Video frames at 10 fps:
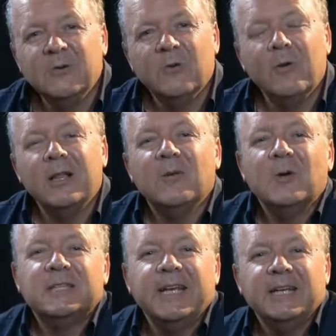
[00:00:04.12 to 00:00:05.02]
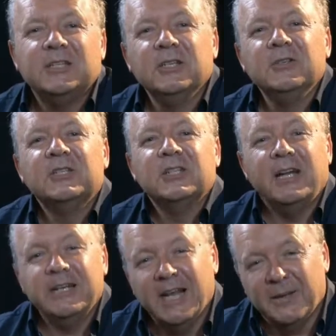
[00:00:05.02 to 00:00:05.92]
Well, welcome once again to
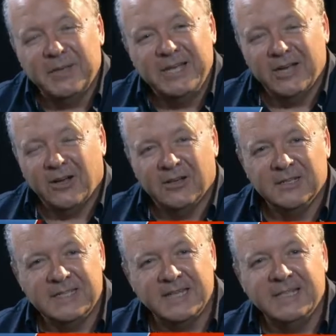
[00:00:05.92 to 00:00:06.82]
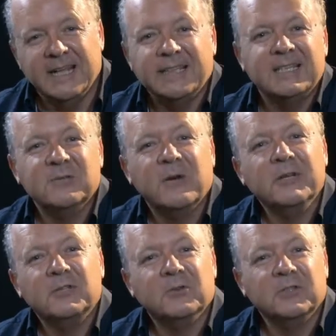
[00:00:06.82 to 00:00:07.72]
Start It Up here on ZDNet. This is where
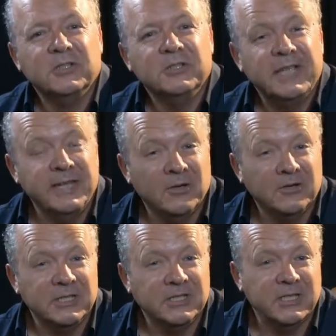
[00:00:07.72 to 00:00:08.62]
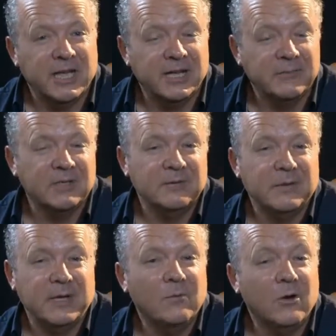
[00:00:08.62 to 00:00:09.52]
we talk to technology startups
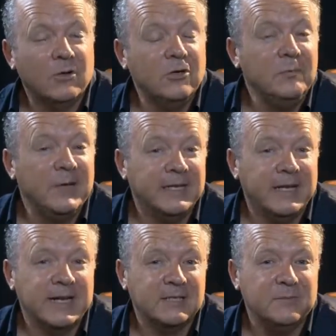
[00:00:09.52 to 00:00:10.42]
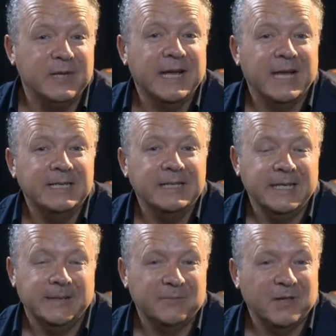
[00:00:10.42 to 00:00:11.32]
about what could be the next big idea.